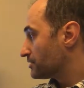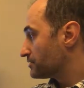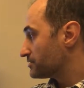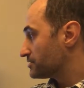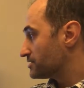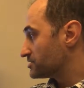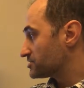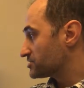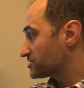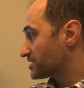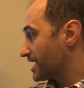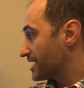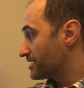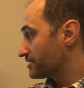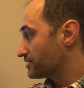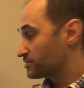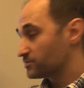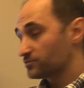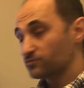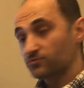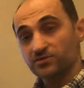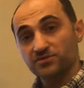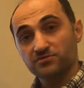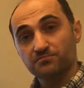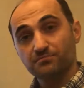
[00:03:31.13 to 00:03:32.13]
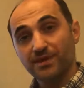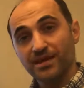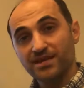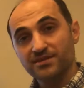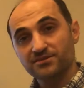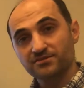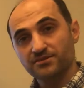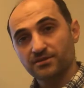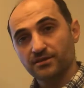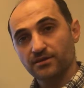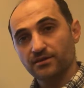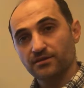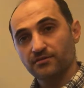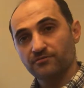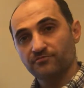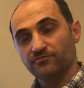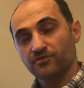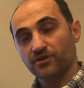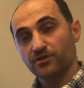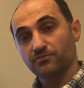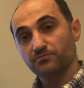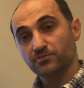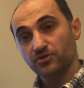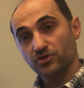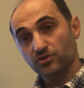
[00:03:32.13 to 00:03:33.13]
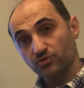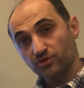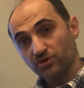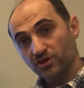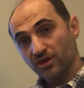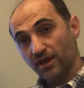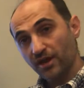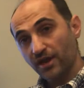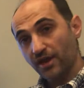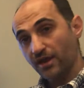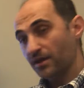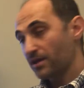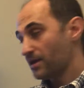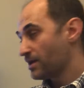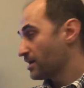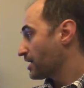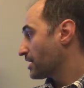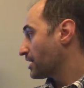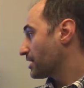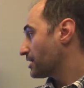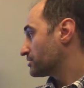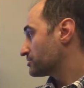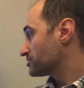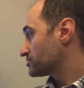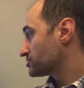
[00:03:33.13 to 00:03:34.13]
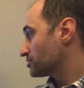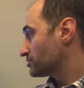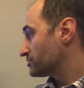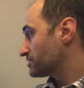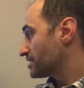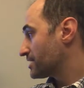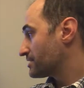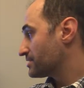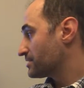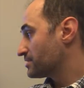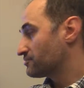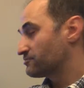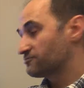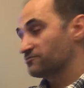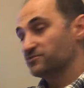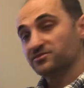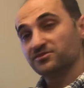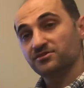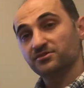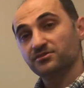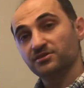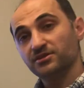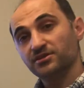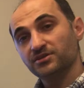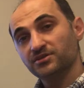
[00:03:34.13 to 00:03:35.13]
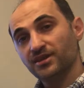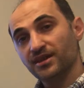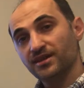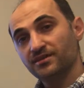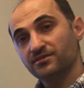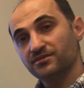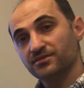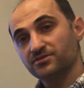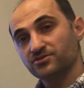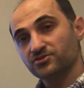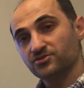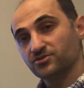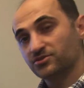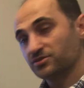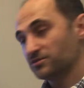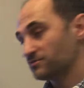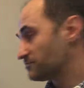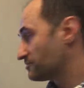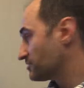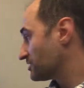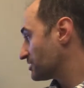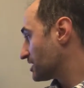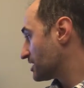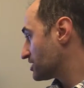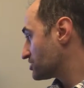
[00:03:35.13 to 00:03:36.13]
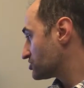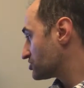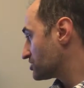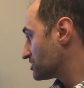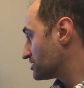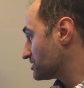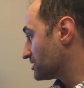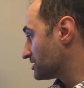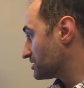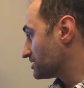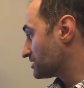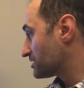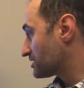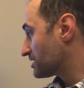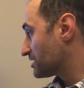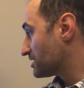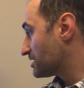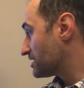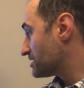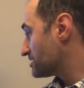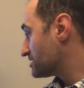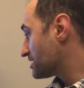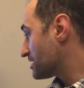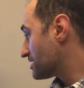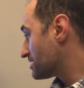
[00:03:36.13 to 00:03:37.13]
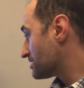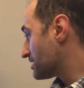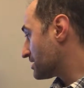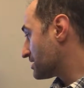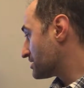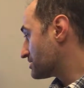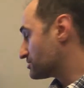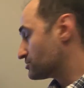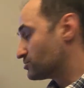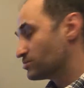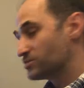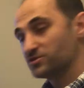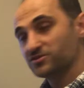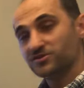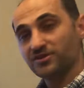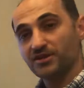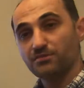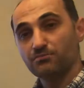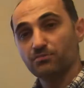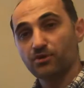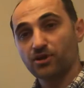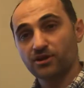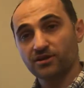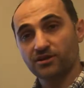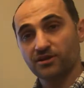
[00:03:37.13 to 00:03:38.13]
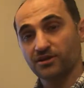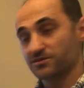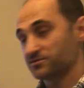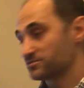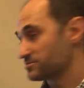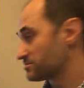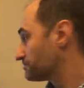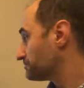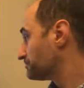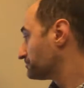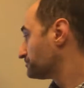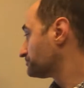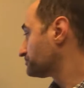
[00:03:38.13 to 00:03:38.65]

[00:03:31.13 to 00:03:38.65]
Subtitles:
The standard was based from UK, so that it facilitated certification in Canadian and USA markets.